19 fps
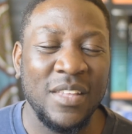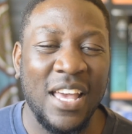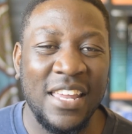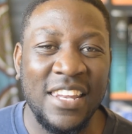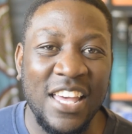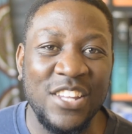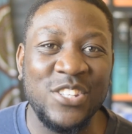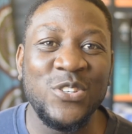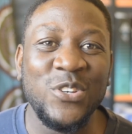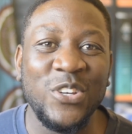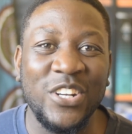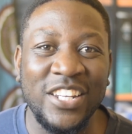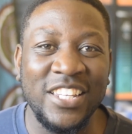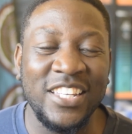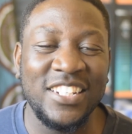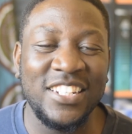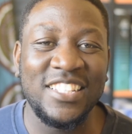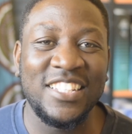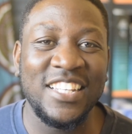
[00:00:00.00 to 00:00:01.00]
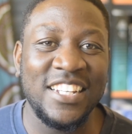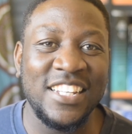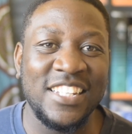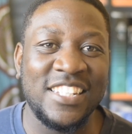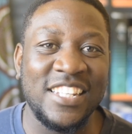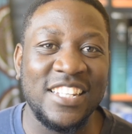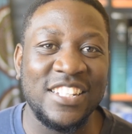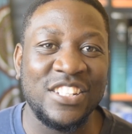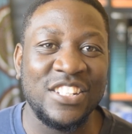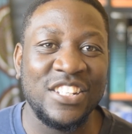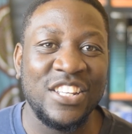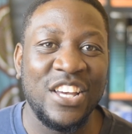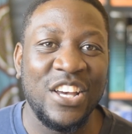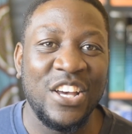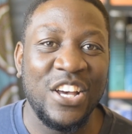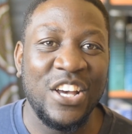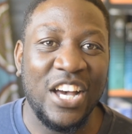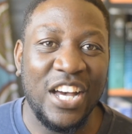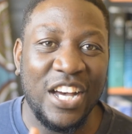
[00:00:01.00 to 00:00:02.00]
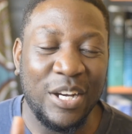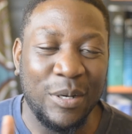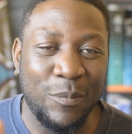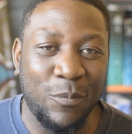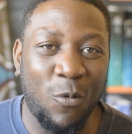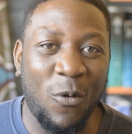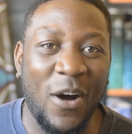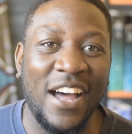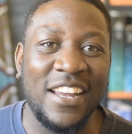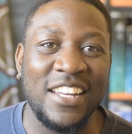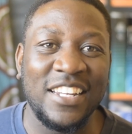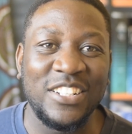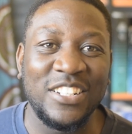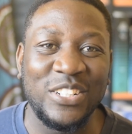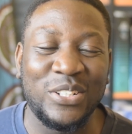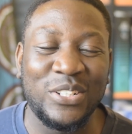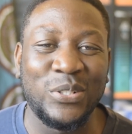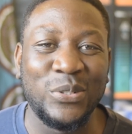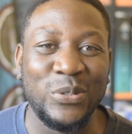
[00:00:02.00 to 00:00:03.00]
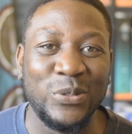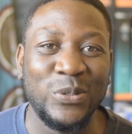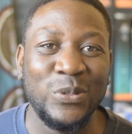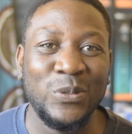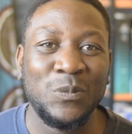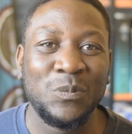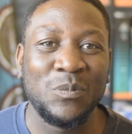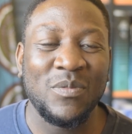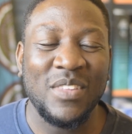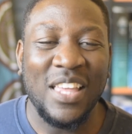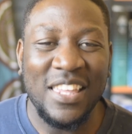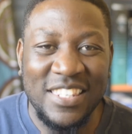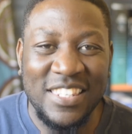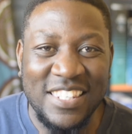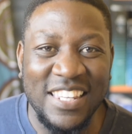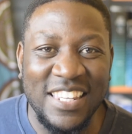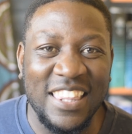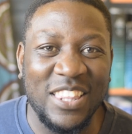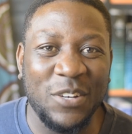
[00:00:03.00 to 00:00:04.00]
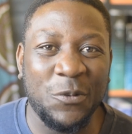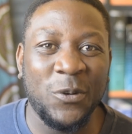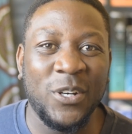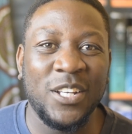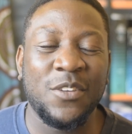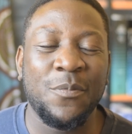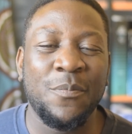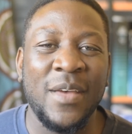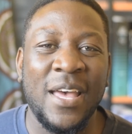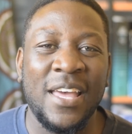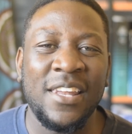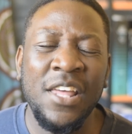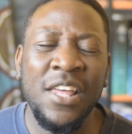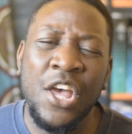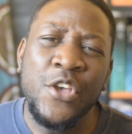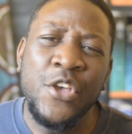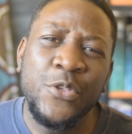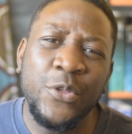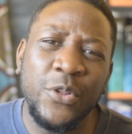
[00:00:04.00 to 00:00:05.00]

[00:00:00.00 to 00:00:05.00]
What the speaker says: And as you read Genesis 1 and 2 and see the word man,